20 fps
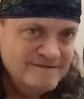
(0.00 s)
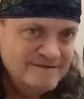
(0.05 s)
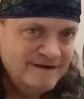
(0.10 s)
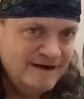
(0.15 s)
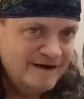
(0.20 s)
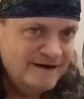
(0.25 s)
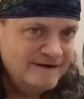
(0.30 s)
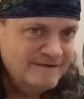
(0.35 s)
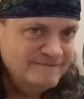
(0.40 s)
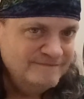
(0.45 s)

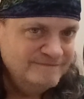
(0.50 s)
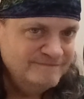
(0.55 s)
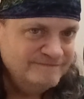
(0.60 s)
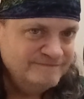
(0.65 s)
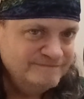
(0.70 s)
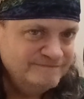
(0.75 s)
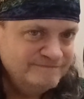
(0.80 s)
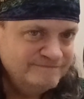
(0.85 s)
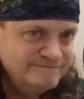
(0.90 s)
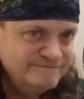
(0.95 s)

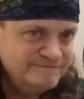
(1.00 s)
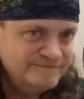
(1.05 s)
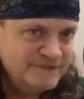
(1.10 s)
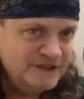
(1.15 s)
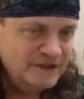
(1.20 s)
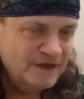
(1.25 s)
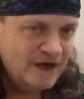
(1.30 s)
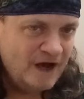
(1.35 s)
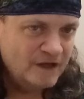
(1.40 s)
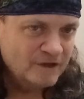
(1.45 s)

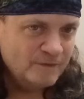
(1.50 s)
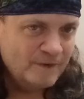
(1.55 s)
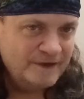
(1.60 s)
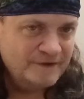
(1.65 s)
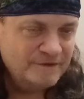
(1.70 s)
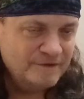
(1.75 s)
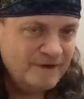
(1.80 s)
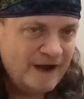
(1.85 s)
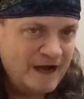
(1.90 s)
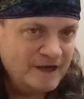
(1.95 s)
all the way
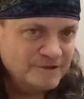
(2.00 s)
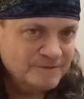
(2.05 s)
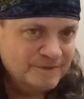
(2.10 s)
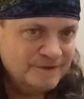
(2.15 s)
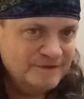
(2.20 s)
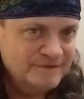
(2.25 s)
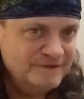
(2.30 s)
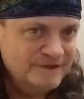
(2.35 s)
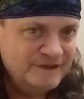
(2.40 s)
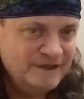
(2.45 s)
through
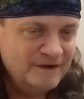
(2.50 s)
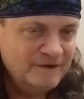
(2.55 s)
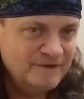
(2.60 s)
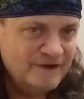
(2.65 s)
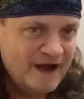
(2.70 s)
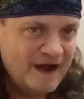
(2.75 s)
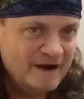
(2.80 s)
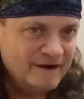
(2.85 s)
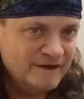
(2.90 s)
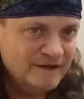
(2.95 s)
algebra and
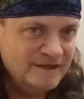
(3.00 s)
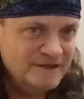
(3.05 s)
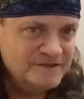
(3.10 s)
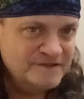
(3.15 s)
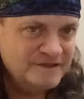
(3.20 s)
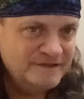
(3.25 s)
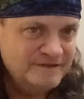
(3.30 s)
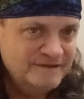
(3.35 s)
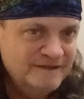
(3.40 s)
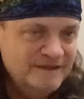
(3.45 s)
calculus
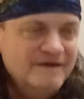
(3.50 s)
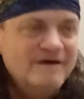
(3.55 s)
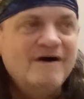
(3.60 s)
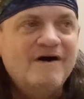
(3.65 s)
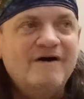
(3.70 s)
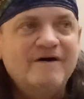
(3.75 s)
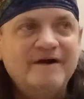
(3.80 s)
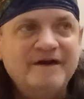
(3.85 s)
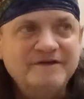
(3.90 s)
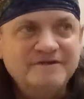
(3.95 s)
and
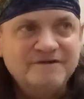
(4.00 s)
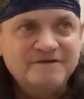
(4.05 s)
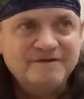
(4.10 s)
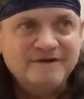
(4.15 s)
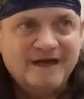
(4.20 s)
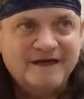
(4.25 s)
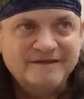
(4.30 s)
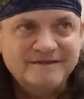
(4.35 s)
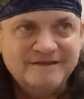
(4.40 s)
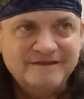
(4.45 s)
on into
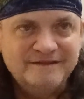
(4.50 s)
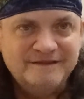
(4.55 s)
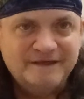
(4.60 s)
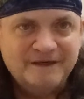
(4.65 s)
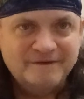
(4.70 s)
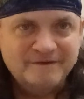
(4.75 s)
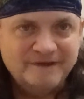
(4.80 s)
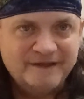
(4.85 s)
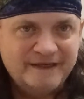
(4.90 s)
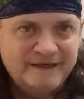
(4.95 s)
like
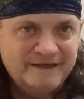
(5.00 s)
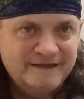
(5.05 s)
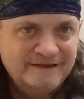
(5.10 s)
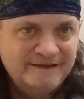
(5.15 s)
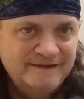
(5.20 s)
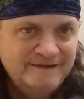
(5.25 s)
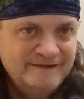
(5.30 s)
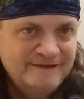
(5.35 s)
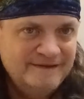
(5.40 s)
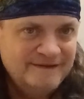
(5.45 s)
the
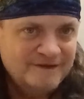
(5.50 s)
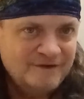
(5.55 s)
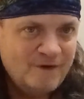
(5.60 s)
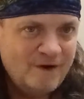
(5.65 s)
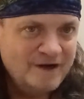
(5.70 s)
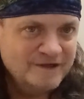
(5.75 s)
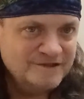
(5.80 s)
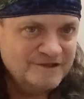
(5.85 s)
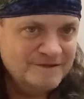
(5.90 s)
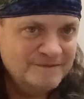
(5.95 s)

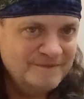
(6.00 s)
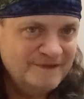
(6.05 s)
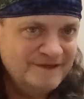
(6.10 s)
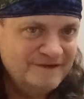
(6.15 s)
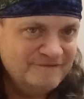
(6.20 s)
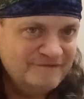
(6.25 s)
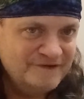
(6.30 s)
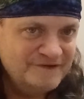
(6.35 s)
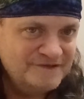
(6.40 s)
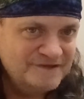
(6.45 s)
quantum
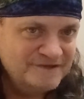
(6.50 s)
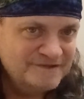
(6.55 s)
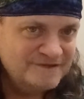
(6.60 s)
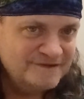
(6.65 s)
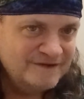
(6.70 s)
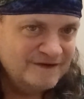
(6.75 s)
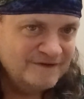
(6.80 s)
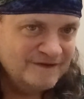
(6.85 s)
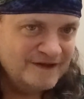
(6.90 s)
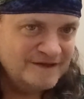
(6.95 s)
and physics and
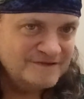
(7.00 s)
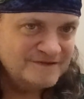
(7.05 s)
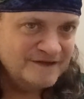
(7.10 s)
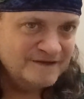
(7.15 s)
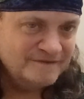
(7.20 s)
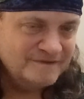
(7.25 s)
all that stuff.